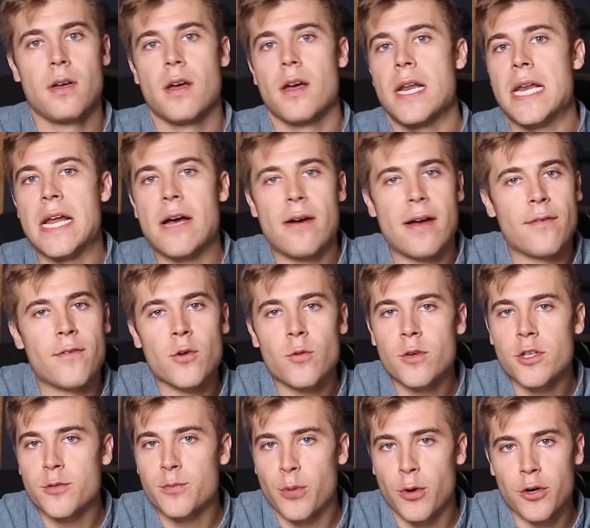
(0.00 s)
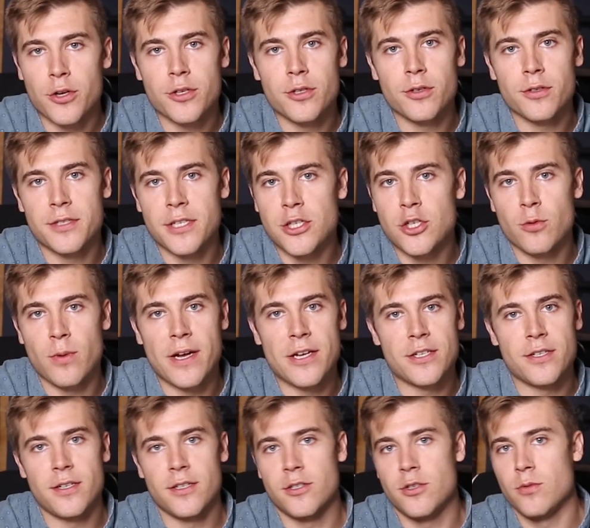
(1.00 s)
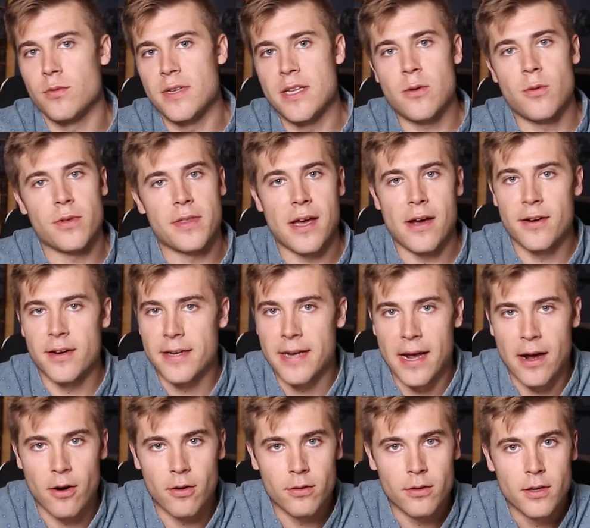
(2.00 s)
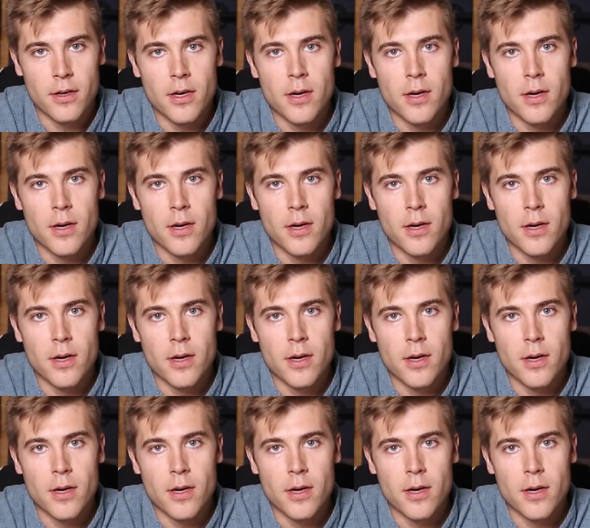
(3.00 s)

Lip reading: Now, everyone's personal situation is unique without a doubt.